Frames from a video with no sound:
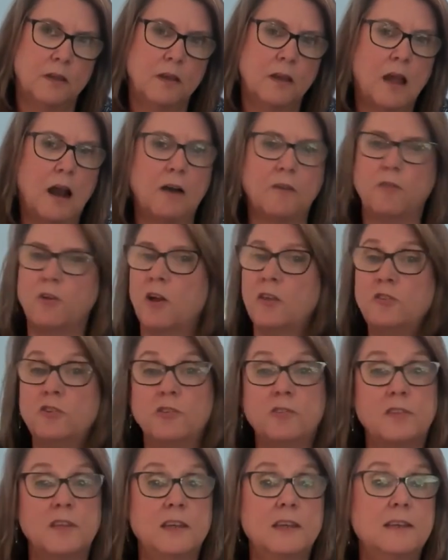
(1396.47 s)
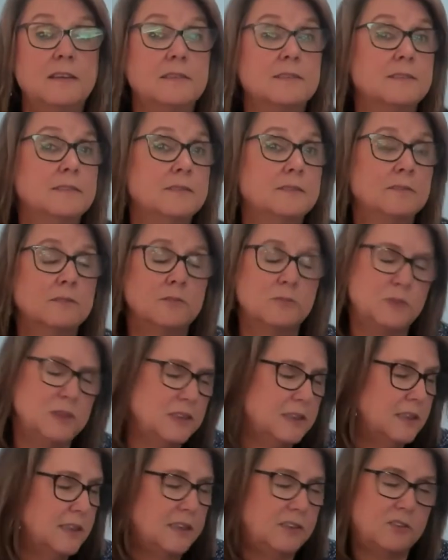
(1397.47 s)
Our thoughts are things. We
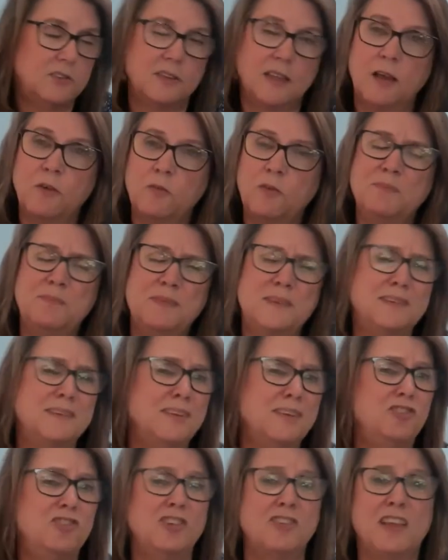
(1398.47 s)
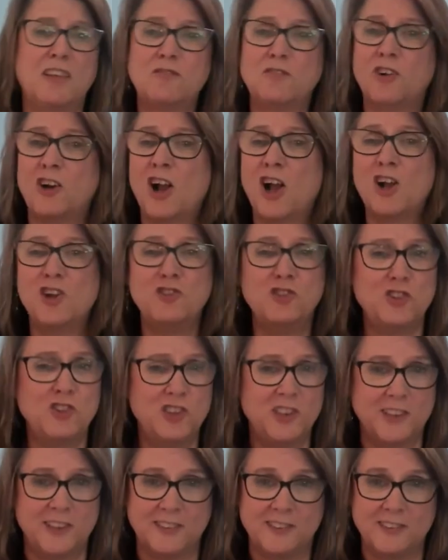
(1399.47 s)
teach that. We've been teaching that for 100
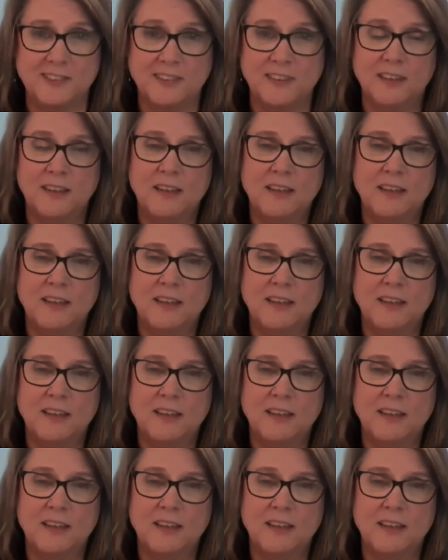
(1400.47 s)
years.